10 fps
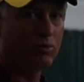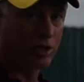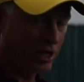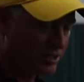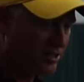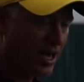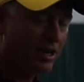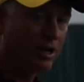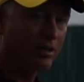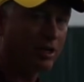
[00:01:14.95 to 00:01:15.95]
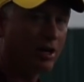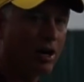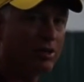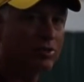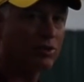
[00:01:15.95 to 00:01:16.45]
get set on the,
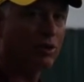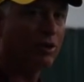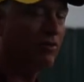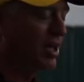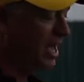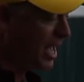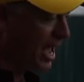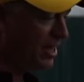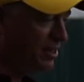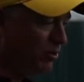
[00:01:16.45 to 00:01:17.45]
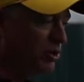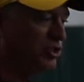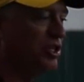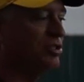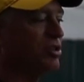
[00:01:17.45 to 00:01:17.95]
on the serve, and then when
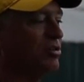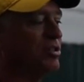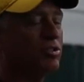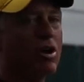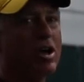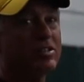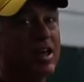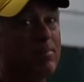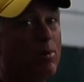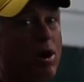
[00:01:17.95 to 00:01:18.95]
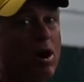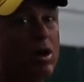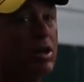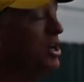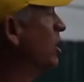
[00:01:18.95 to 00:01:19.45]
she starts to toss that
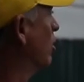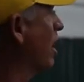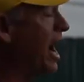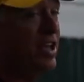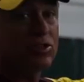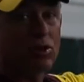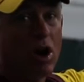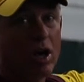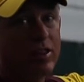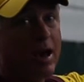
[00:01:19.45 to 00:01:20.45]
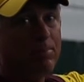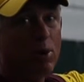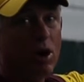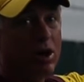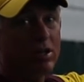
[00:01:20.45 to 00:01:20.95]
ball, her eyes are on that
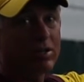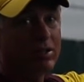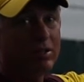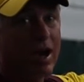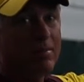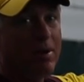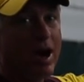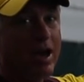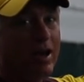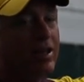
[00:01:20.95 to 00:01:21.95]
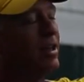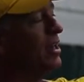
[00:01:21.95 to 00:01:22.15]
ball, not Maja,